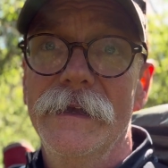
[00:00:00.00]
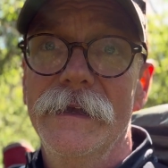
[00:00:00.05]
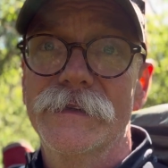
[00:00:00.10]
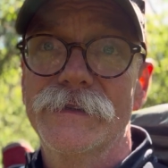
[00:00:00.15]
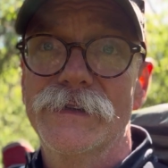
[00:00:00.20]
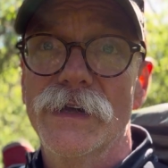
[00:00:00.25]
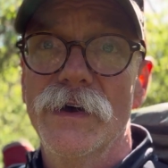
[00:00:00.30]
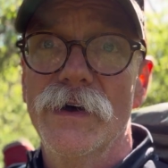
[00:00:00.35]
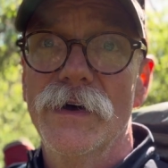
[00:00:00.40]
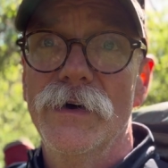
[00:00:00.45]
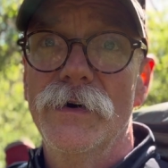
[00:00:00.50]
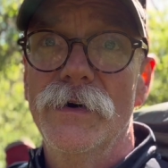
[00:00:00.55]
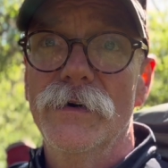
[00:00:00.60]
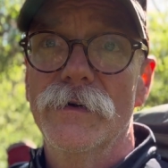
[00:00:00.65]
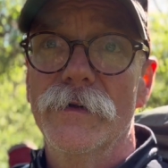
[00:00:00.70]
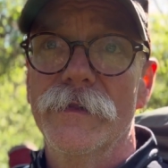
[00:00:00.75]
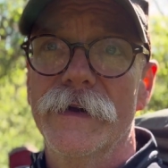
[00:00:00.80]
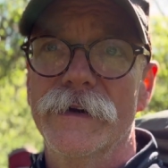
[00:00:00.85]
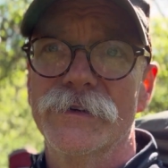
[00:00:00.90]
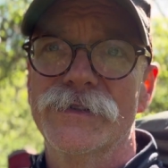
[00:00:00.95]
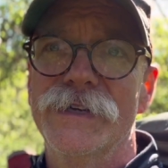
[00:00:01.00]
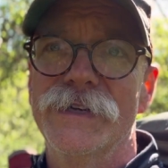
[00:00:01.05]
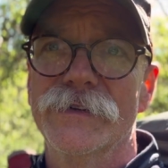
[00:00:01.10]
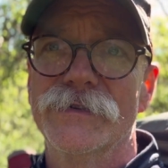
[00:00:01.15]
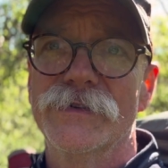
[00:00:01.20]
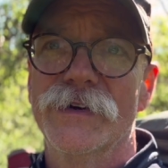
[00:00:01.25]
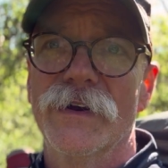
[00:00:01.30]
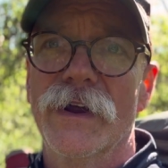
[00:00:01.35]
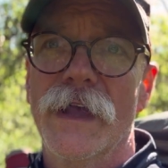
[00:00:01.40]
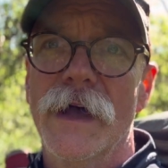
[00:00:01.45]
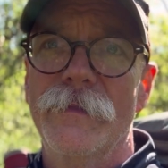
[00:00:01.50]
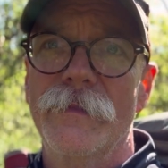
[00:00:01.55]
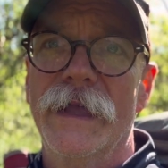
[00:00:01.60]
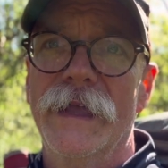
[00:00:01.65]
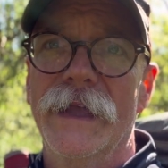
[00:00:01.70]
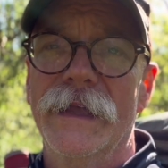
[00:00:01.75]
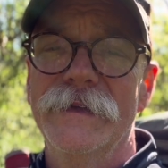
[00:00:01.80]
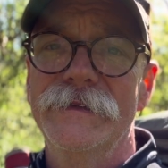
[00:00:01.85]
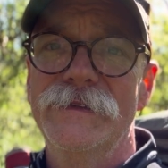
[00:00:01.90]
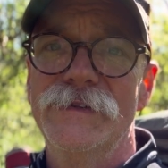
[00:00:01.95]
So their children are
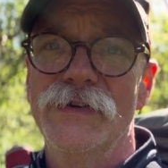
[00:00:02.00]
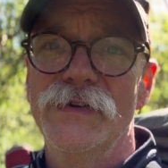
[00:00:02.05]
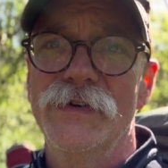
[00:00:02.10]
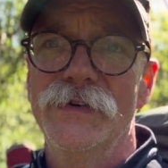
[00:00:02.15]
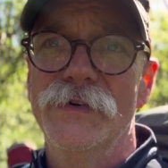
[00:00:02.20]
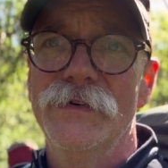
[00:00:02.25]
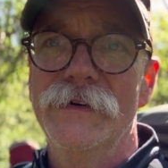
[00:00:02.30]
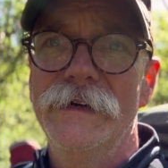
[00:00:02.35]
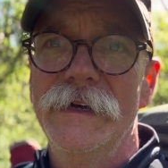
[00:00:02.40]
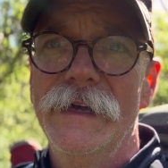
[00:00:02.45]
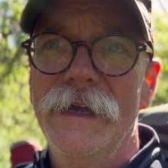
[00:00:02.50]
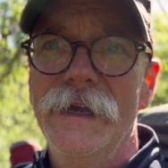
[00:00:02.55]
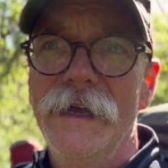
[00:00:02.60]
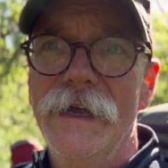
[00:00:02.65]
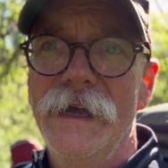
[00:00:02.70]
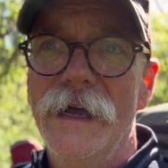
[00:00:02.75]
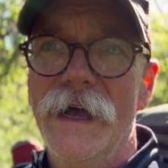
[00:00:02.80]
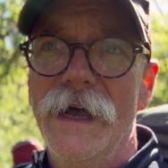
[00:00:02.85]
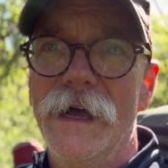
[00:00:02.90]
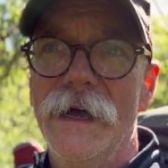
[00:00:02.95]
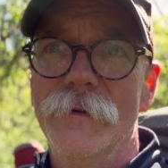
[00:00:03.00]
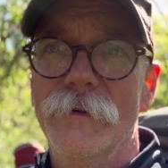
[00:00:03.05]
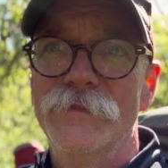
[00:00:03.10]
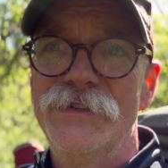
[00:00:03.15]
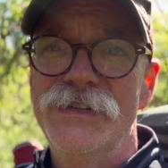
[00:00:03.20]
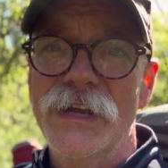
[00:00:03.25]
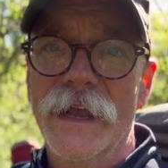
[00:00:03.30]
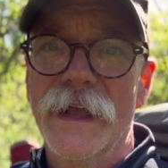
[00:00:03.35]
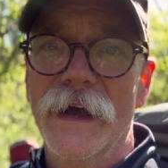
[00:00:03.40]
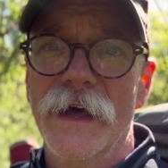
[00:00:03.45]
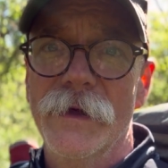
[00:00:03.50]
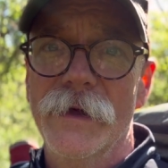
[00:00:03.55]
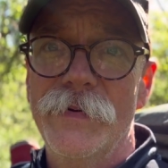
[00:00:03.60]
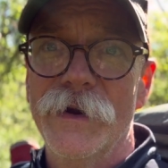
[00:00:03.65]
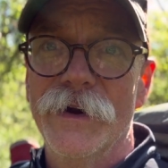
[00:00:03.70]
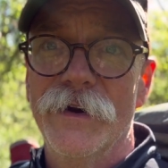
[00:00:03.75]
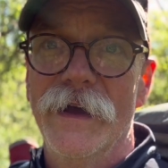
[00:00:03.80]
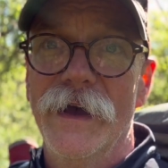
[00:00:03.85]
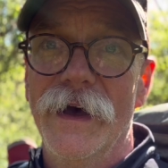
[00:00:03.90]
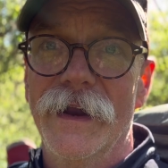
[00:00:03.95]
coming to check on it
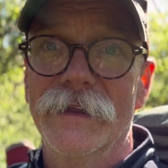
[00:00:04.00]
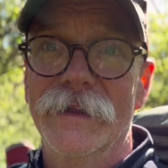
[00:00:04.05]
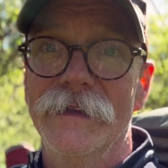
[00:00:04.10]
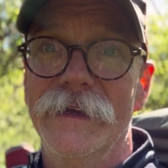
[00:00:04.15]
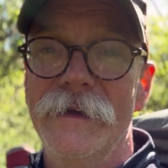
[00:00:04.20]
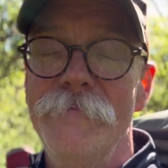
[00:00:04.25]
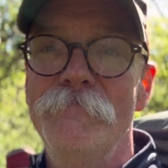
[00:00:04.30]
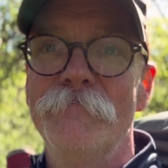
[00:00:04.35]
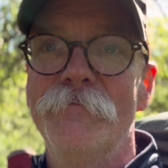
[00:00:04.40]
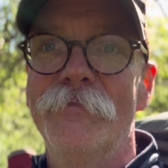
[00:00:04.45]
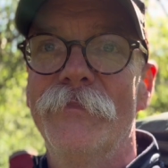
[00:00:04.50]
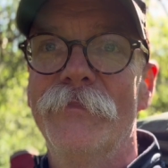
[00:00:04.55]
periodically.